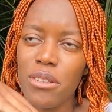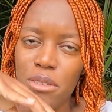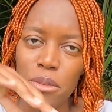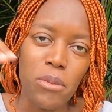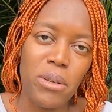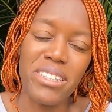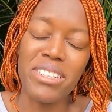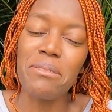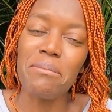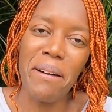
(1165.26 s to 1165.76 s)
the
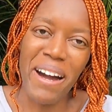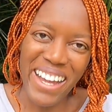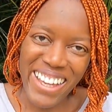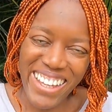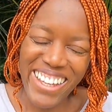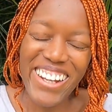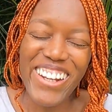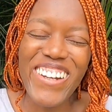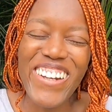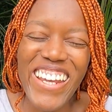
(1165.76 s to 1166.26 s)
one in my
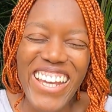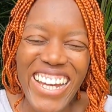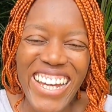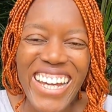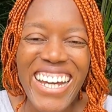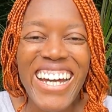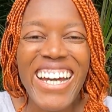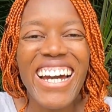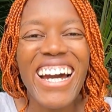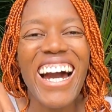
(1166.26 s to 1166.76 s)
area,
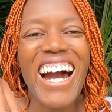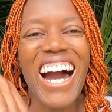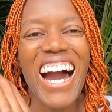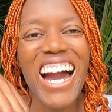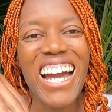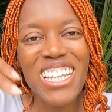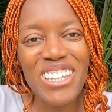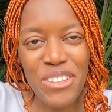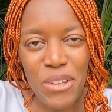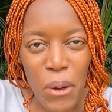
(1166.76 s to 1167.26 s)

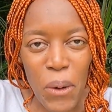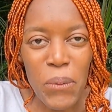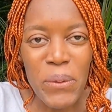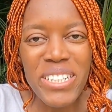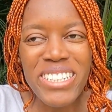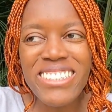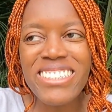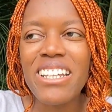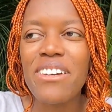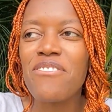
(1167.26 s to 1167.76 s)
I know
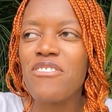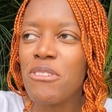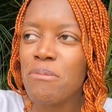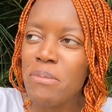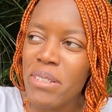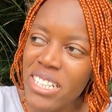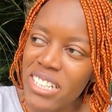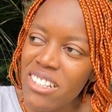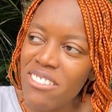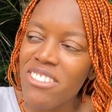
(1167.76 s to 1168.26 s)
it, I'm
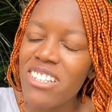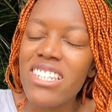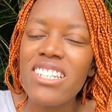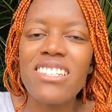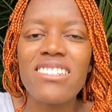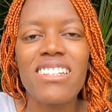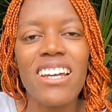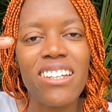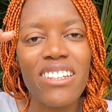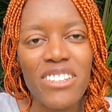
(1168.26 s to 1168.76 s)
familiar with
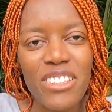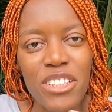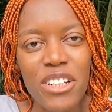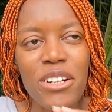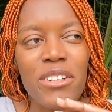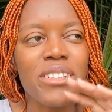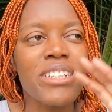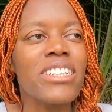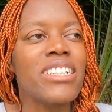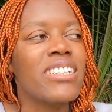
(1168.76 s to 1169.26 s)
it, I can
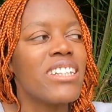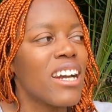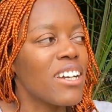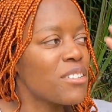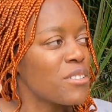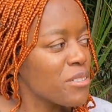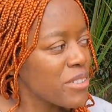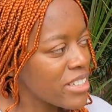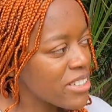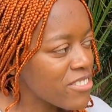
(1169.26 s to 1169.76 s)
go in, I
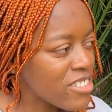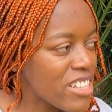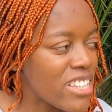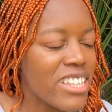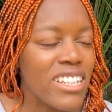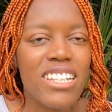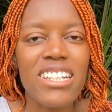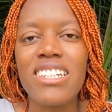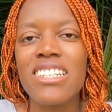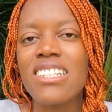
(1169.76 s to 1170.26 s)
know where
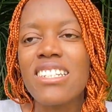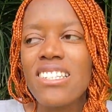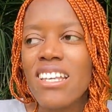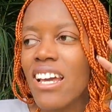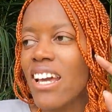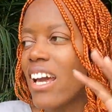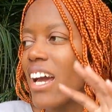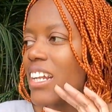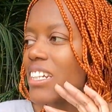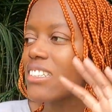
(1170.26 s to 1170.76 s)
everything is,
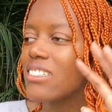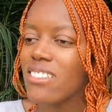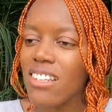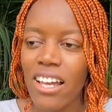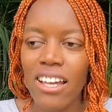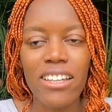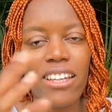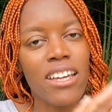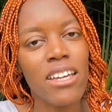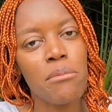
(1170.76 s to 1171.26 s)
and it's
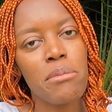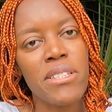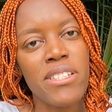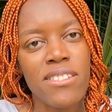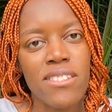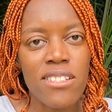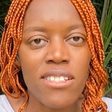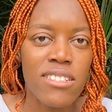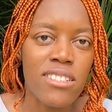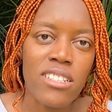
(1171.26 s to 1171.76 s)
like
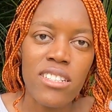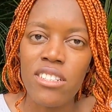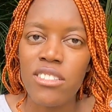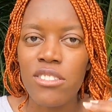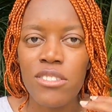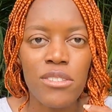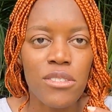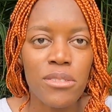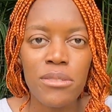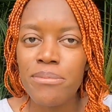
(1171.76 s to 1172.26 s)
ABCD,
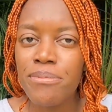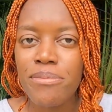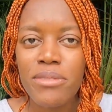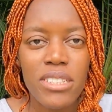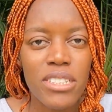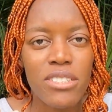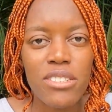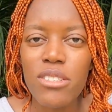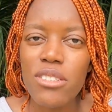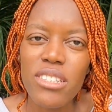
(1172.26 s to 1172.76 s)
you know,
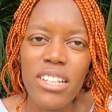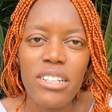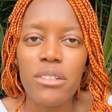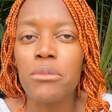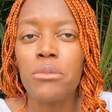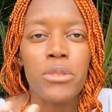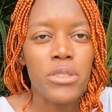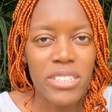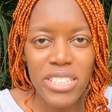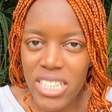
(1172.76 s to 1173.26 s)
it's like
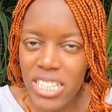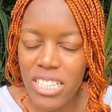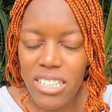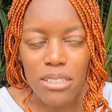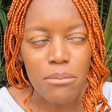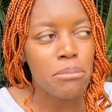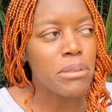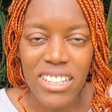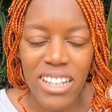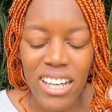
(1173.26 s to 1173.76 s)
a
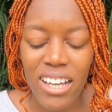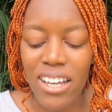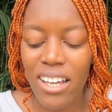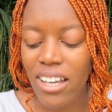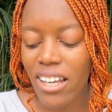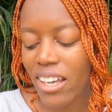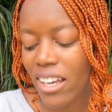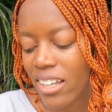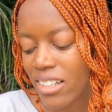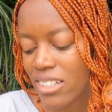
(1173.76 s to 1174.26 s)
routine.
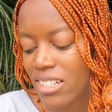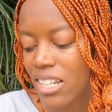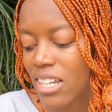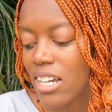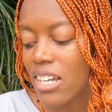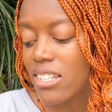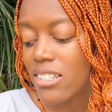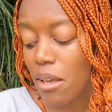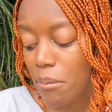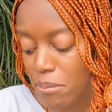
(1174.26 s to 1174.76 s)
Yeah, and
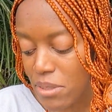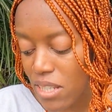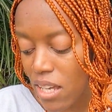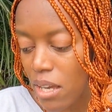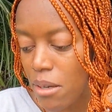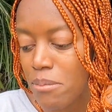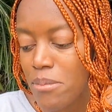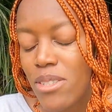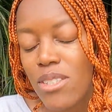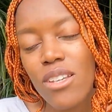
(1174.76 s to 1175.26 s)

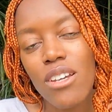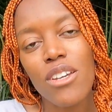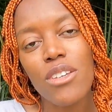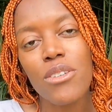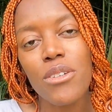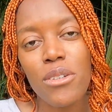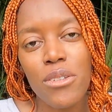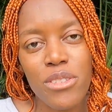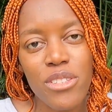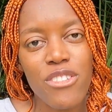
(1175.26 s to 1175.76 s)
sometimes
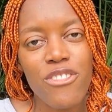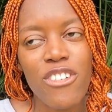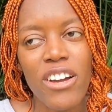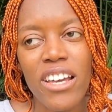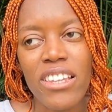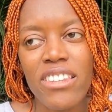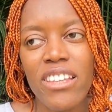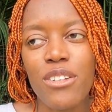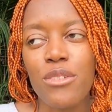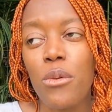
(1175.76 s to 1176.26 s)
you also
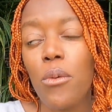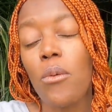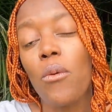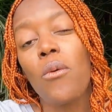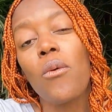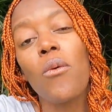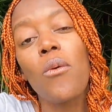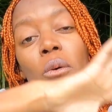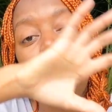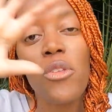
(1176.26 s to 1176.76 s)
find that
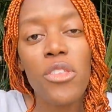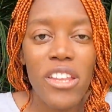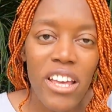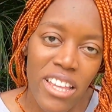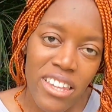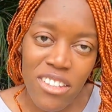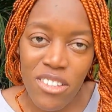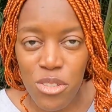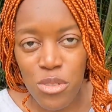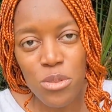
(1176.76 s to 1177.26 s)
all the
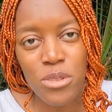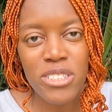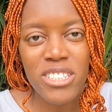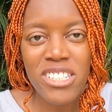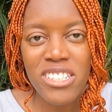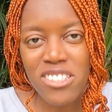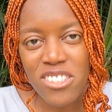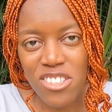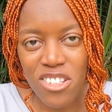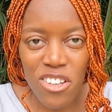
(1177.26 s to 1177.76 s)
other
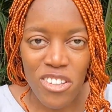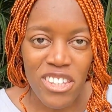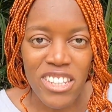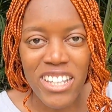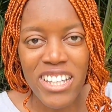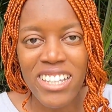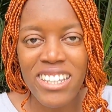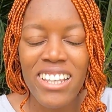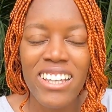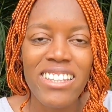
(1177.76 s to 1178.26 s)
tourists are
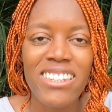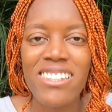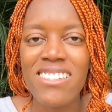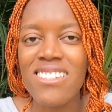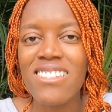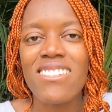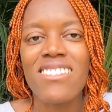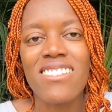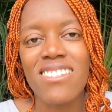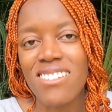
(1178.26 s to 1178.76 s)
there. Like,
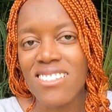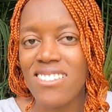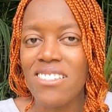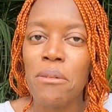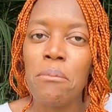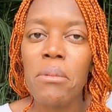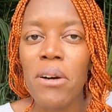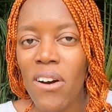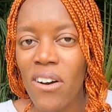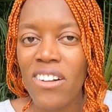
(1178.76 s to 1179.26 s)
this is a
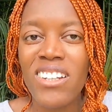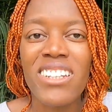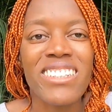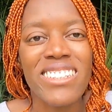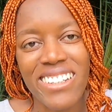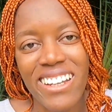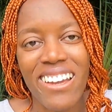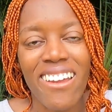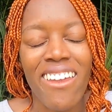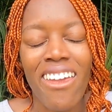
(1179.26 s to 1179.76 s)
December
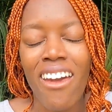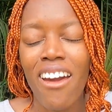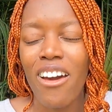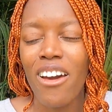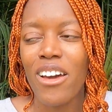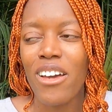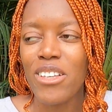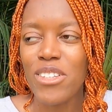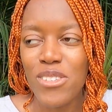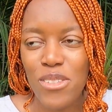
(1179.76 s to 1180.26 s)
holiday,
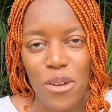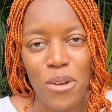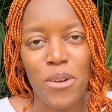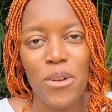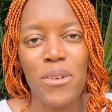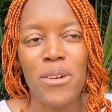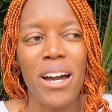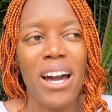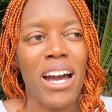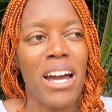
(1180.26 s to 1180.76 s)

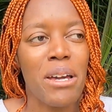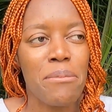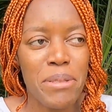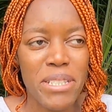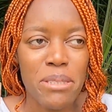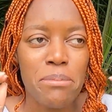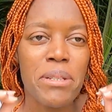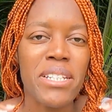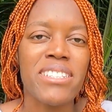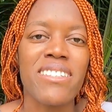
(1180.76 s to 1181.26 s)
so I'm
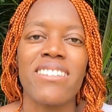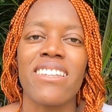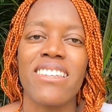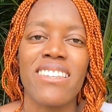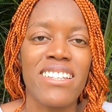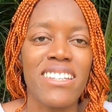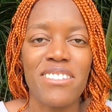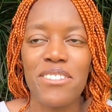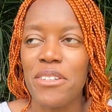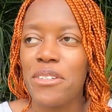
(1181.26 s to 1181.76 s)
expecting
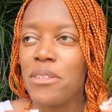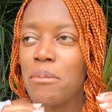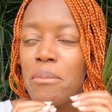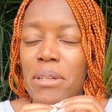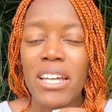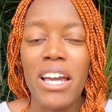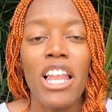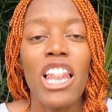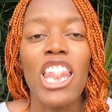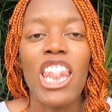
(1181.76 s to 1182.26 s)
that there's going to
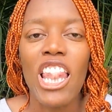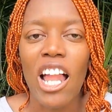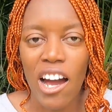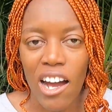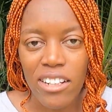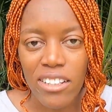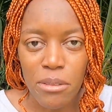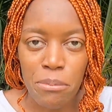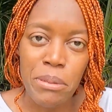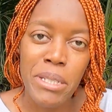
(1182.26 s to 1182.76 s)
be a
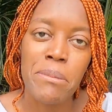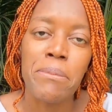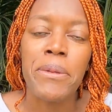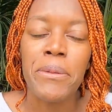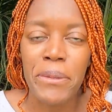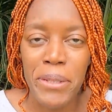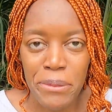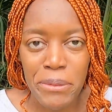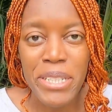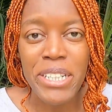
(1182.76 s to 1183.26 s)
lot of
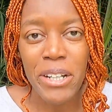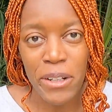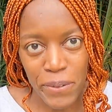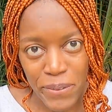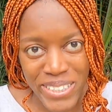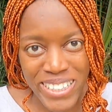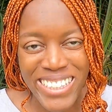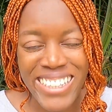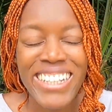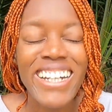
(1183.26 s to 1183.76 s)
people where we're
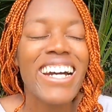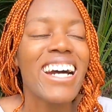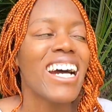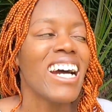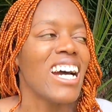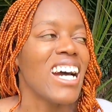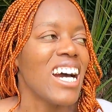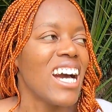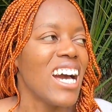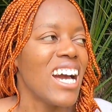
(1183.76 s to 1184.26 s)
going,
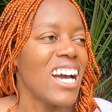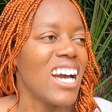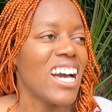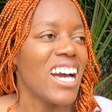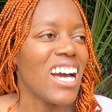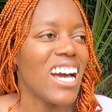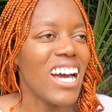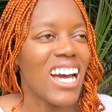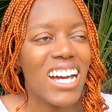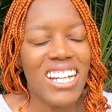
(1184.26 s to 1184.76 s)

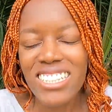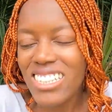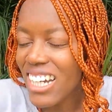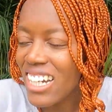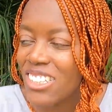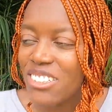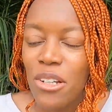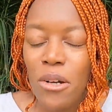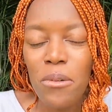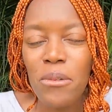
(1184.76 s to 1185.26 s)
and
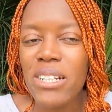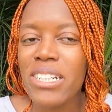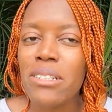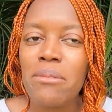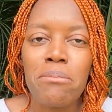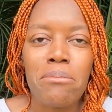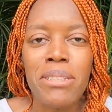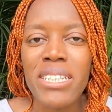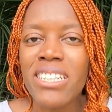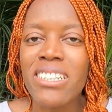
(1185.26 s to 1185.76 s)
I don't want
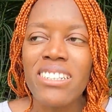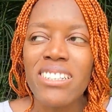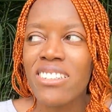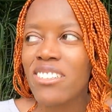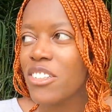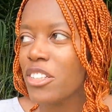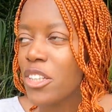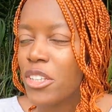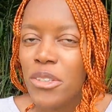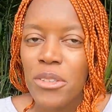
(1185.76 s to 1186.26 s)
to be in
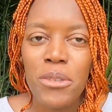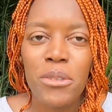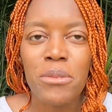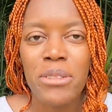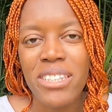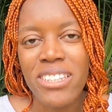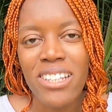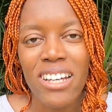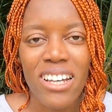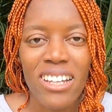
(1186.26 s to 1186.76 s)
a queue
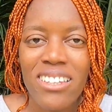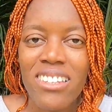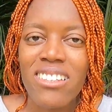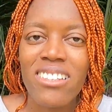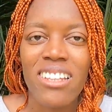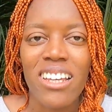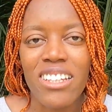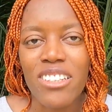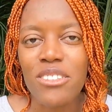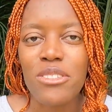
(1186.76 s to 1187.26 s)
with the
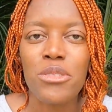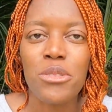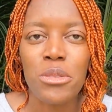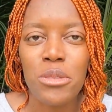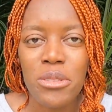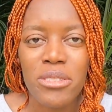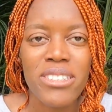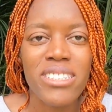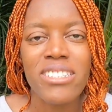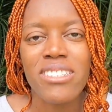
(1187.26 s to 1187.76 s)
other like
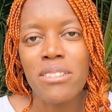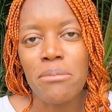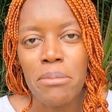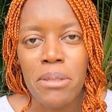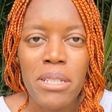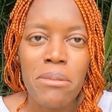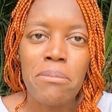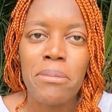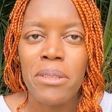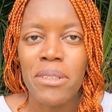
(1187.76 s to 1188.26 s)
touristy
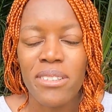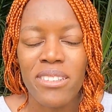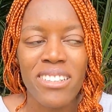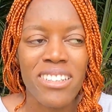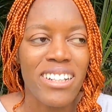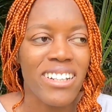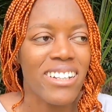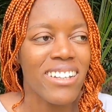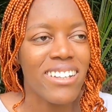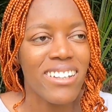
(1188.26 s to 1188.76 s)
people
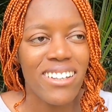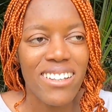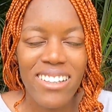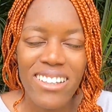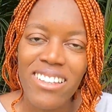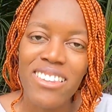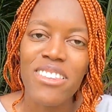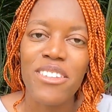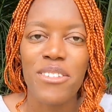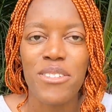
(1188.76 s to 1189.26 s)

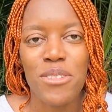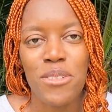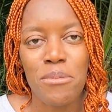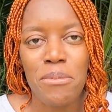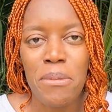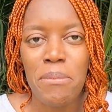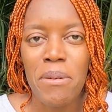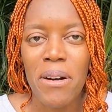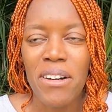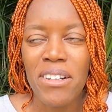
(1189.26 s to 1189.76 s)
in the
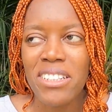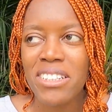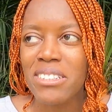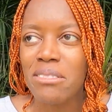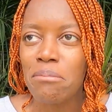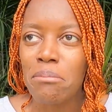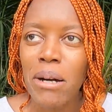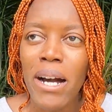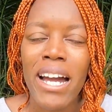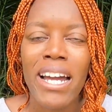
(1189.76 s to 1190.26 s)

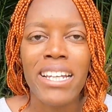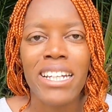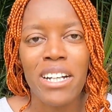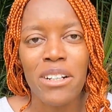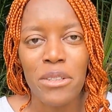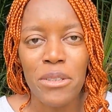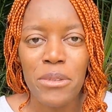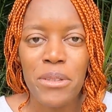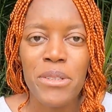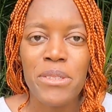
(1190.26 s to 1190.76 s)
supermarket buying
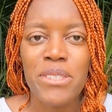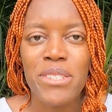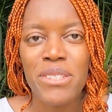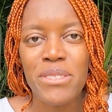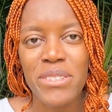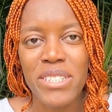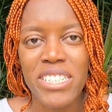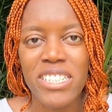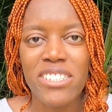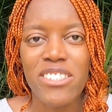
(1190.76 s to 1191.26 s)
our
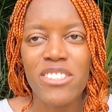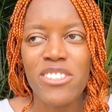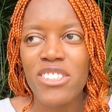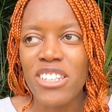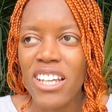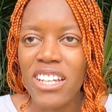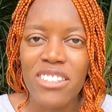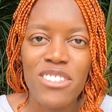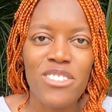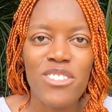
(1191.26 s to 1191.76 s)
groceries to
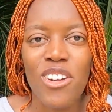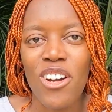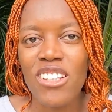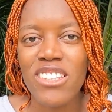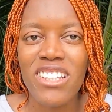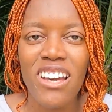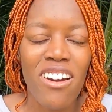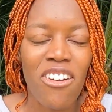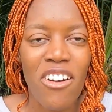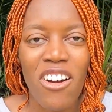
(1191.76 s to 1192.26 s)
like
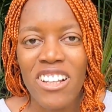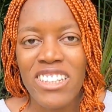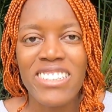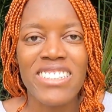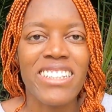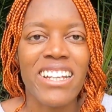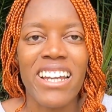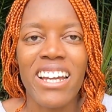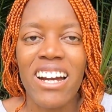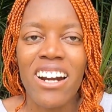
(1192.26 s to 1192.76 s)
start our
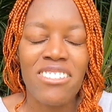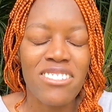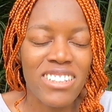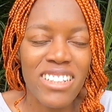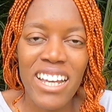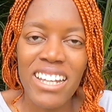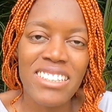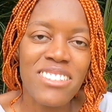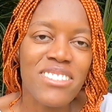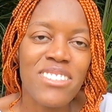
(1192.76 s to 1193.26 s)
holiday. I'd
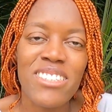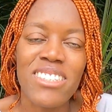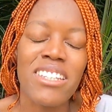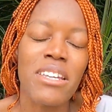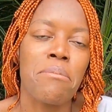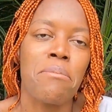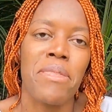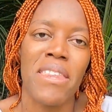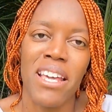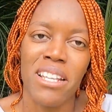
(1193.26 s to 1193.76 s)
like to
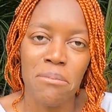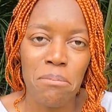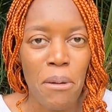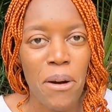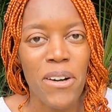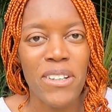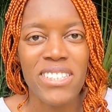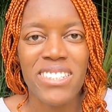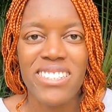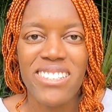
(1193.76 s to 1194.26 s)
skip that
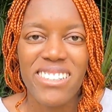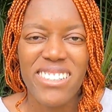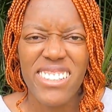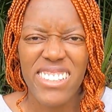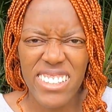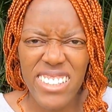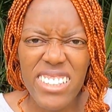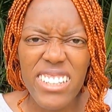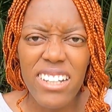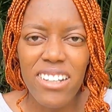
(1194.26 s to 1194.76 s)
part.
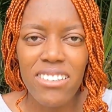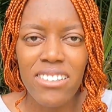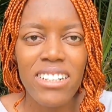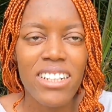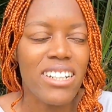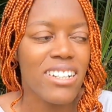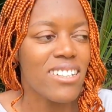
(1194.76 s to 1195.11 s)
you know?